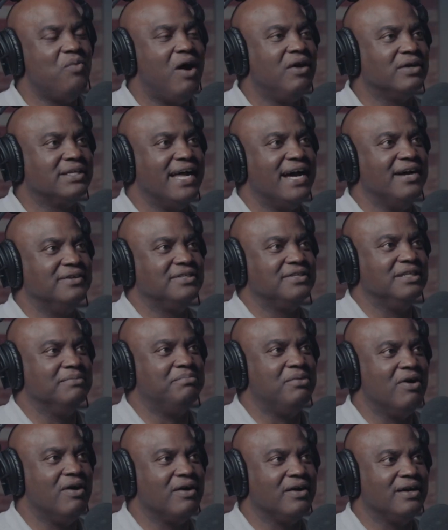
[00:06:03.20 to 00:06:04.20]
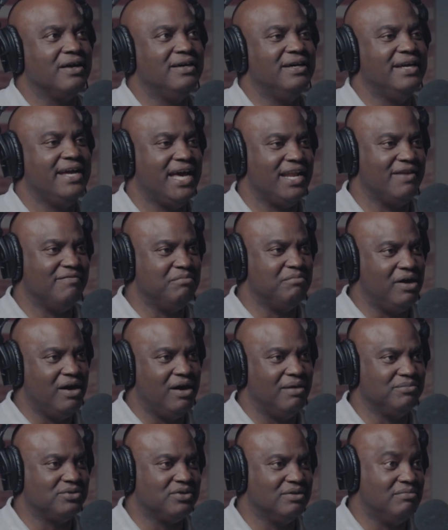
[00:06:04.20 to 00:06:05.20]
walked down to the park ahead of
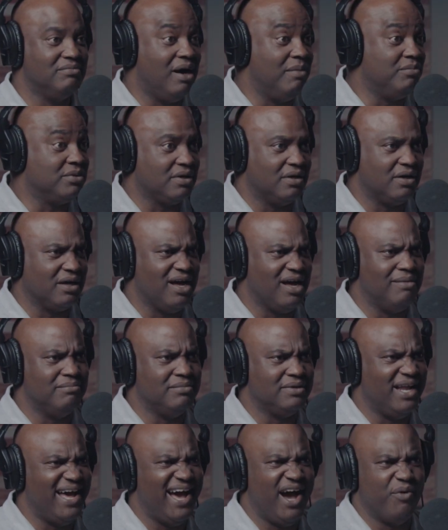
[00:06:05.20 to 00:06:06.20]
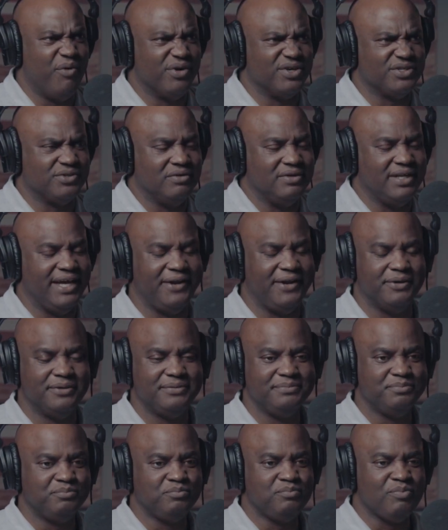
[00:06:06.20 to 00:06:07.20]
Mom, so Mom was going to come an hour or so later.
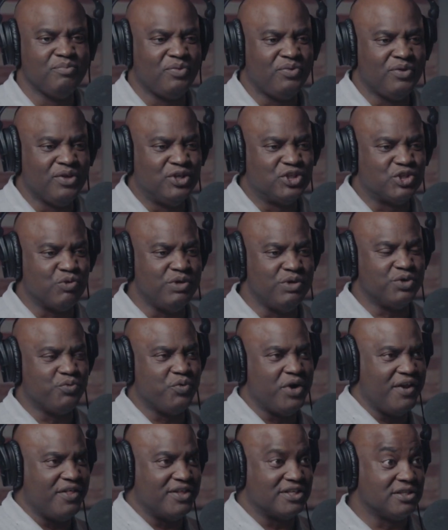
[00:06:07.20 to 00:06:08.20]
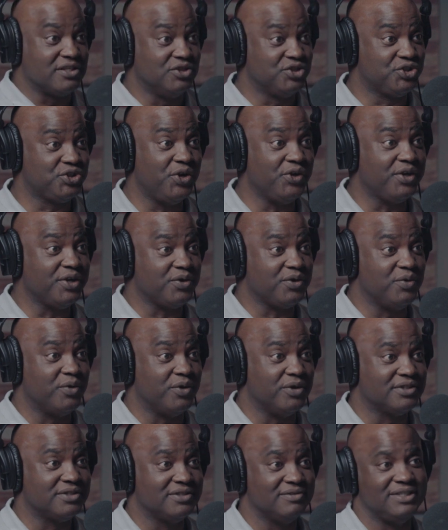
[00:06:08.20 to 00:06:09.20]
So we were running this little circuit
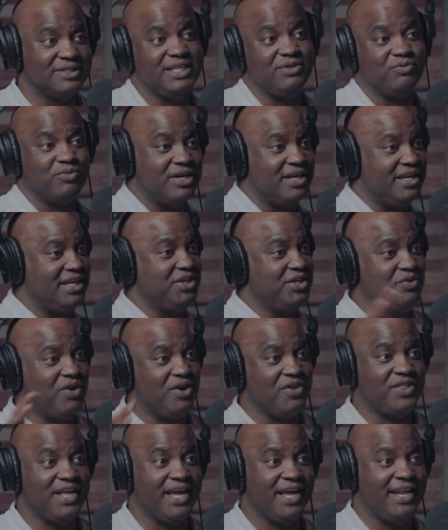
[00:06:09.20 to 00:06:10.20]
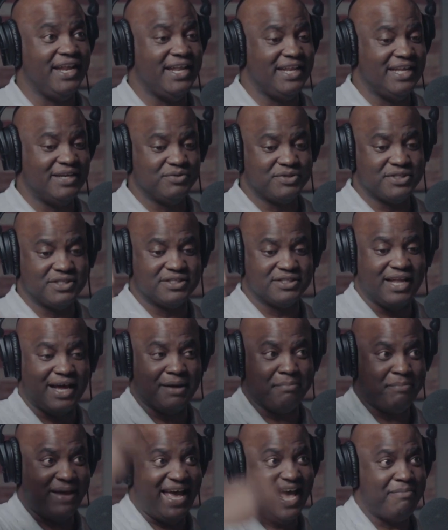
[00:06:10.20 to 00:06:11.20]
course. He'd run, he'd do all the thing, and there was this
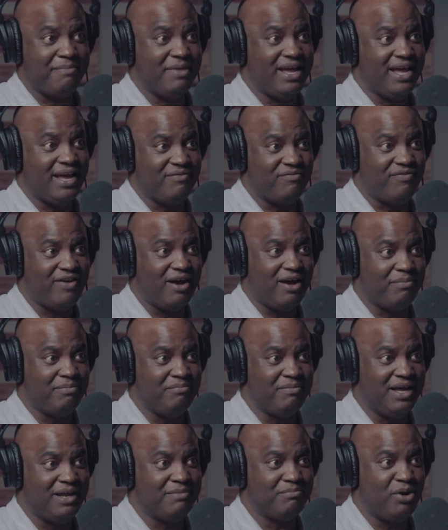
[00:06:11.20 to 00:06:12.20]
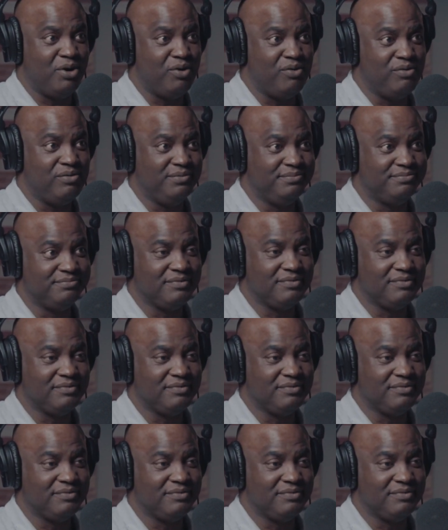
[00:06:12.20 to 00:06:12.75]
like Batman, fireman pole